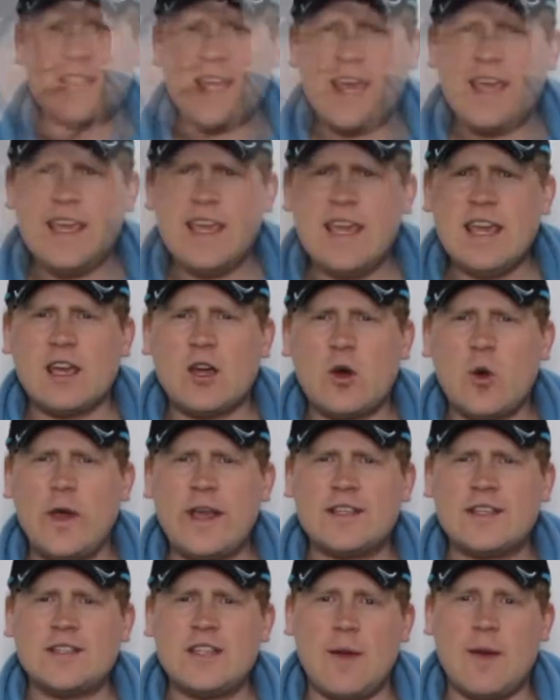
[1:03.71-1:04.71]
Taking a
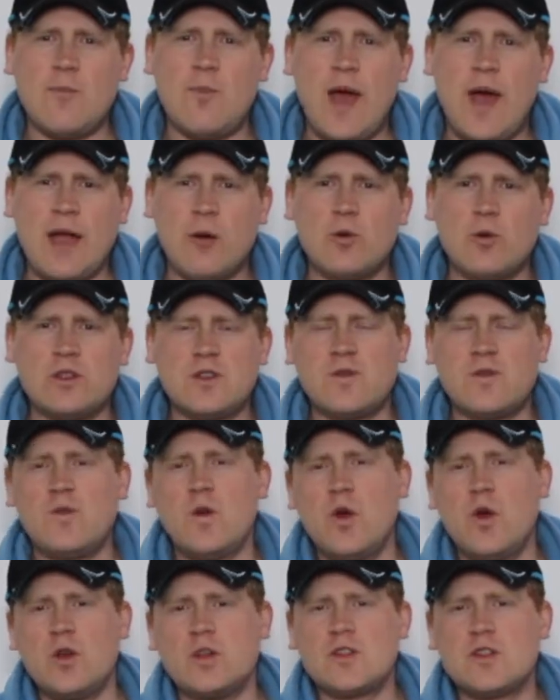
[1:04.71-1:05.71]
quick step backwards
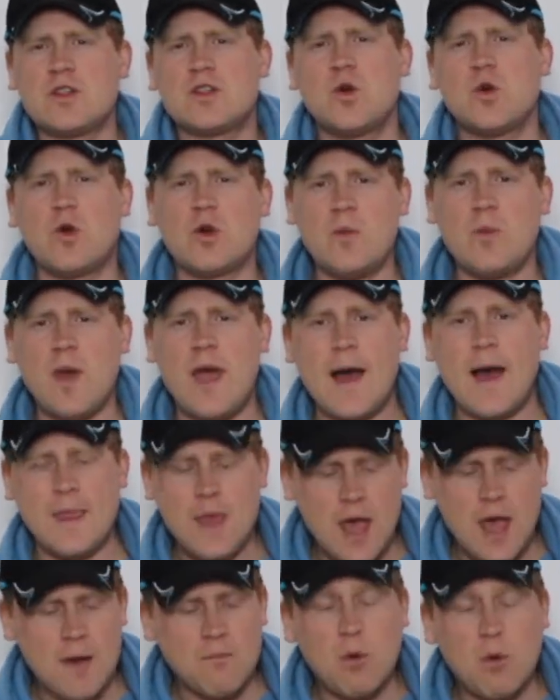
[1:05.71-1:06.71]
first to talk about